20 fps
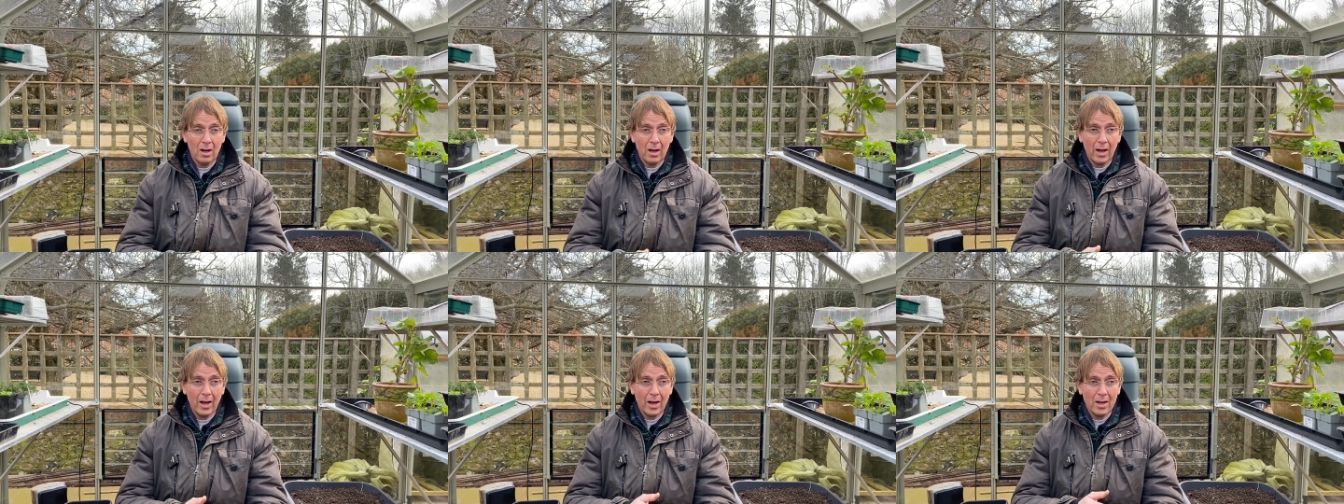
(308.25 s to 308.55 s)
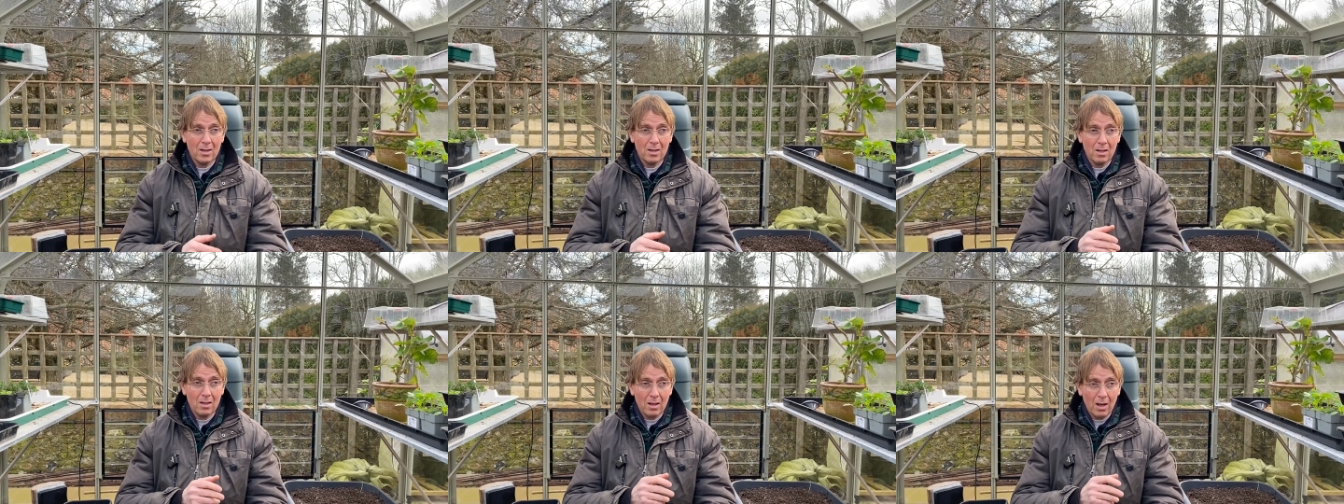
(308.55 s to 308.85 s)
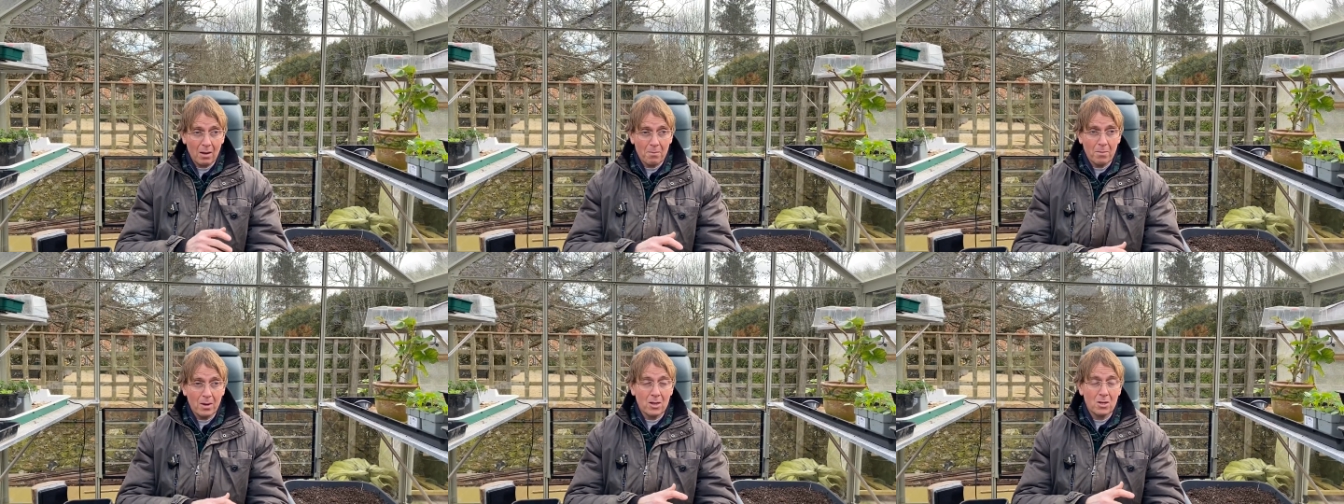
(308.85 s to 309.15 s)
and
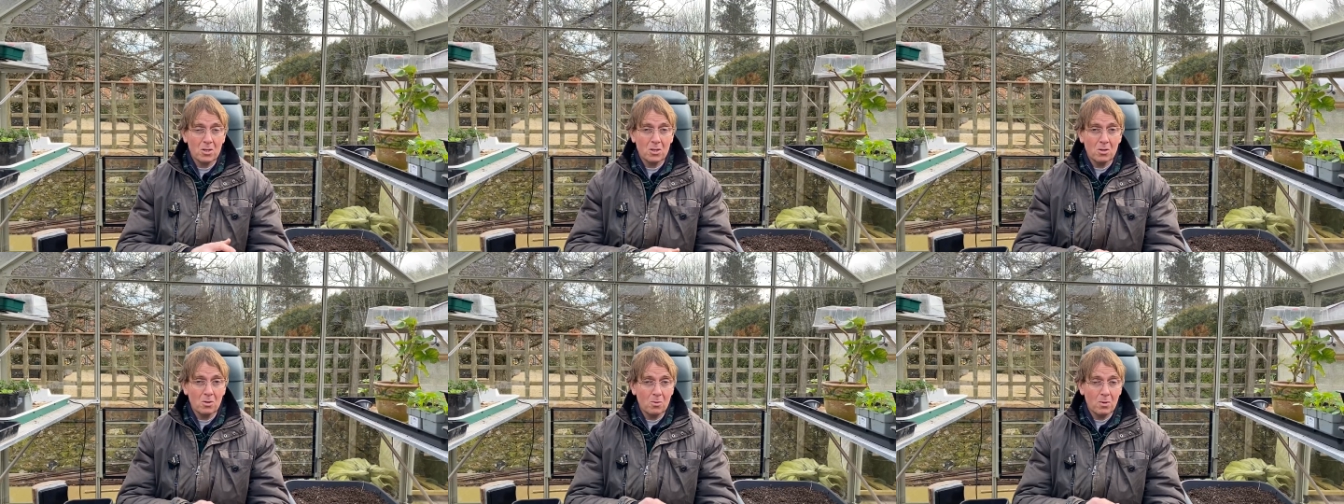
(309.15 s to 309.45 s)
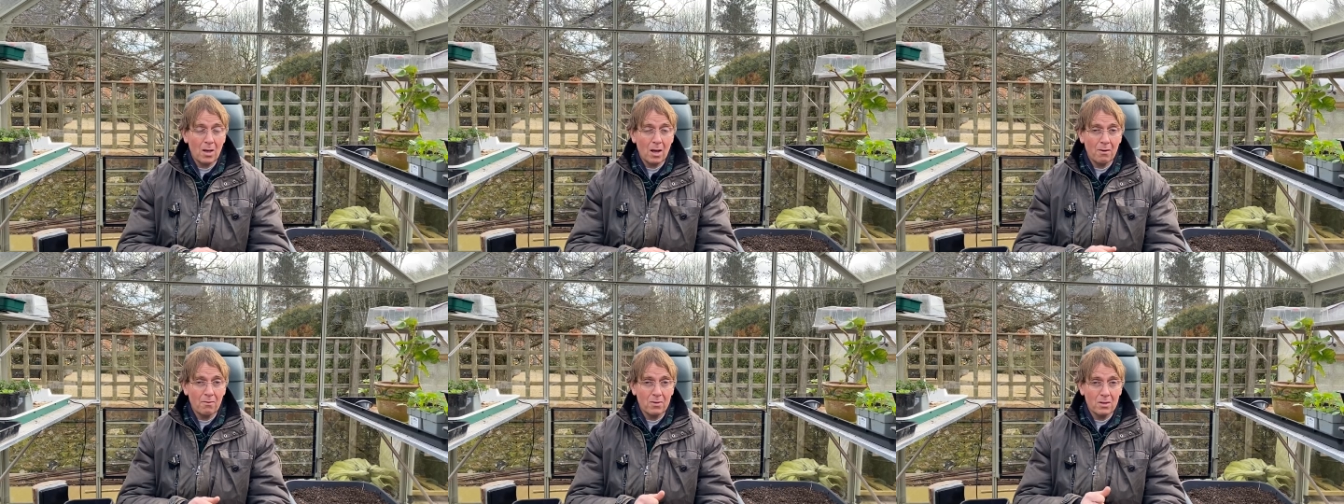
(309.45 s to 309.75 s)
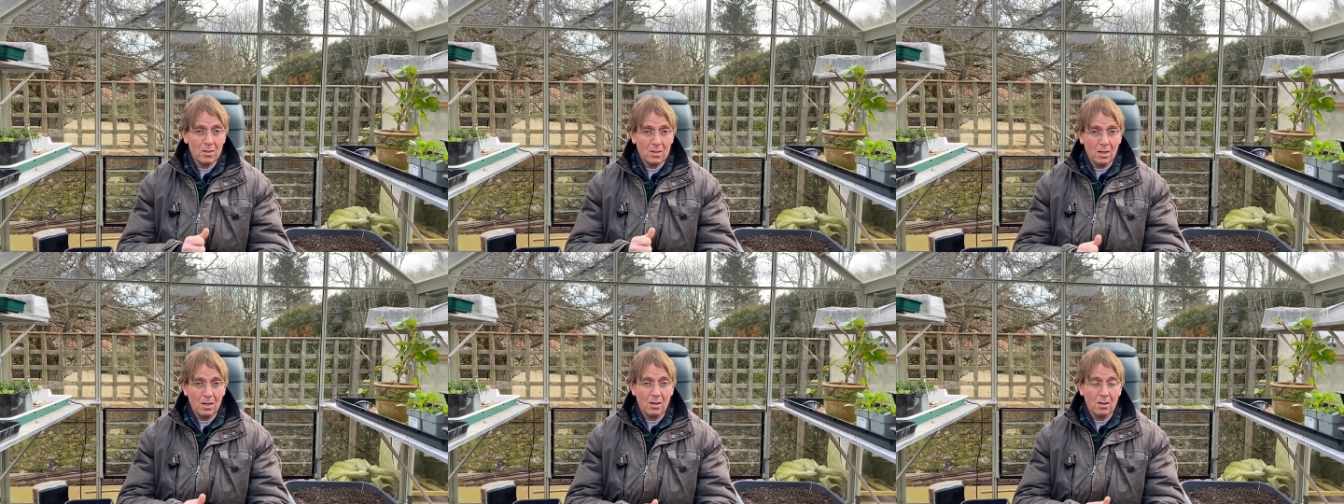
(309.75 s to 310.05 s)
that makes sure we have the
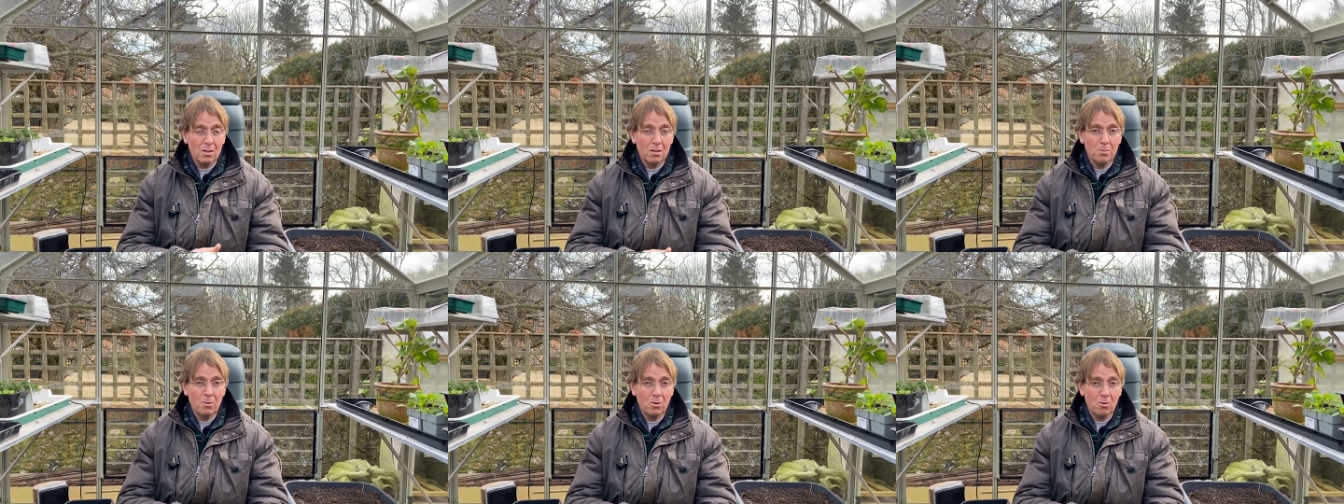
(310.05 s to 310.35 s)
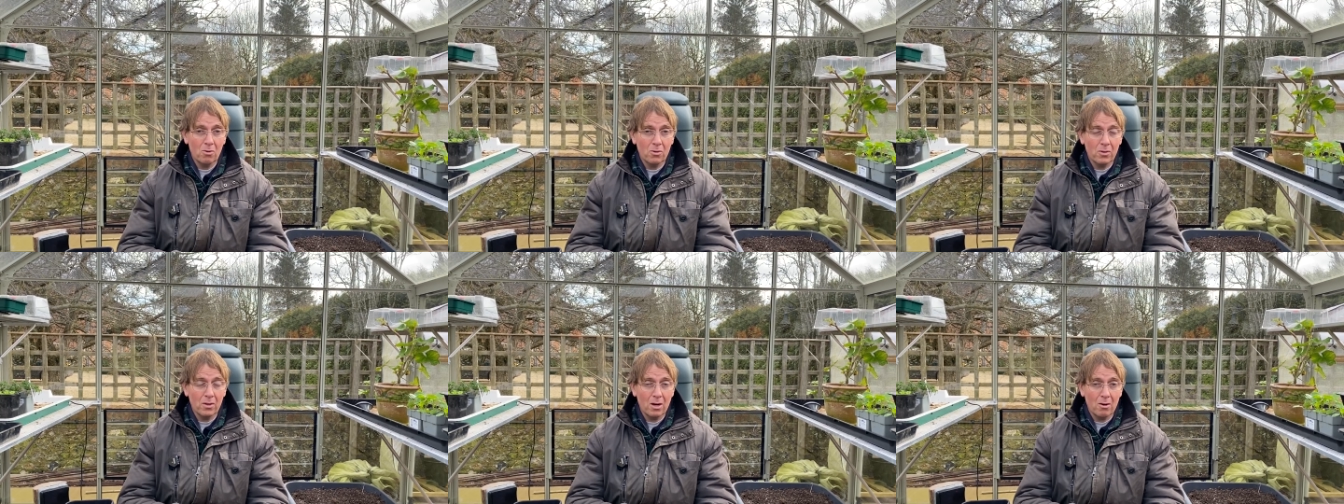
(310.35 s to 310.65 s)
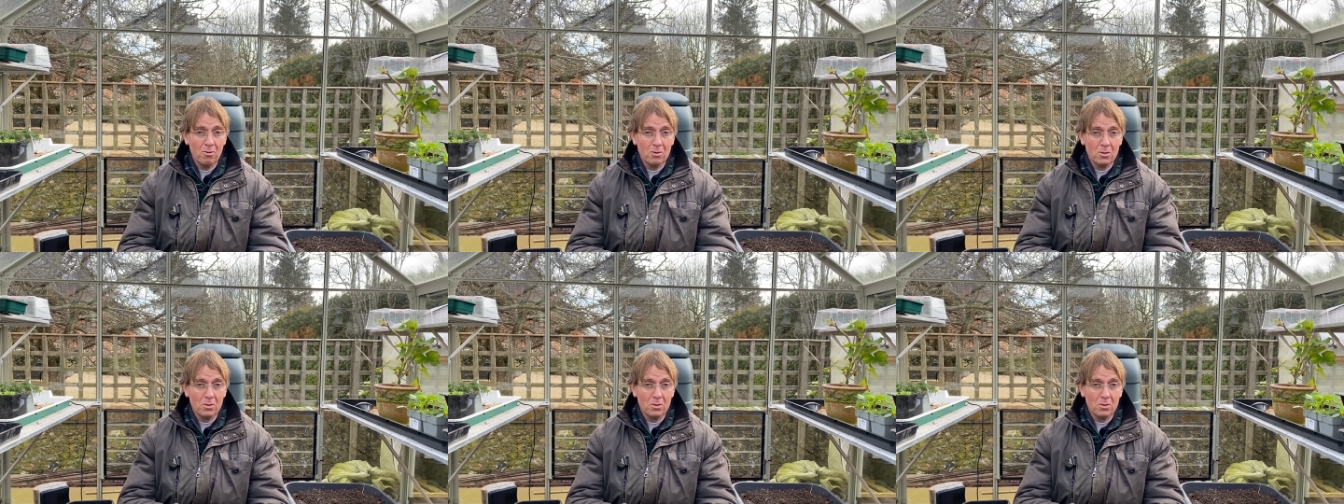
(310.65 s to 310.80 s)
zinc and the boron there